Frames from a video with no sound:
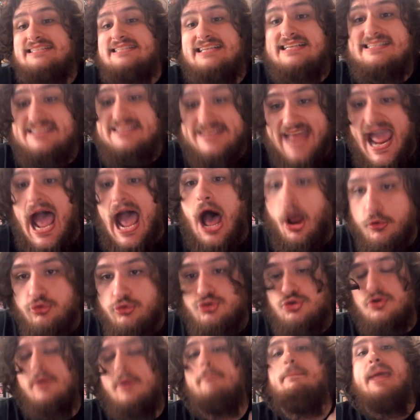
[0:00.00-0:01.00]
is down
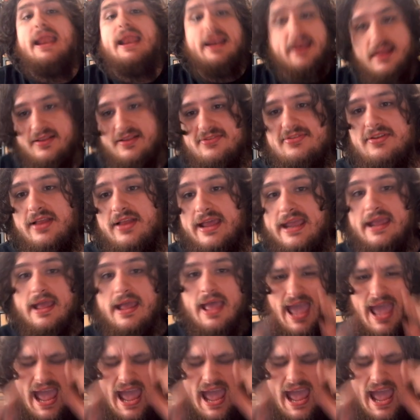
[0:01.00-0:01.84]
tremendously.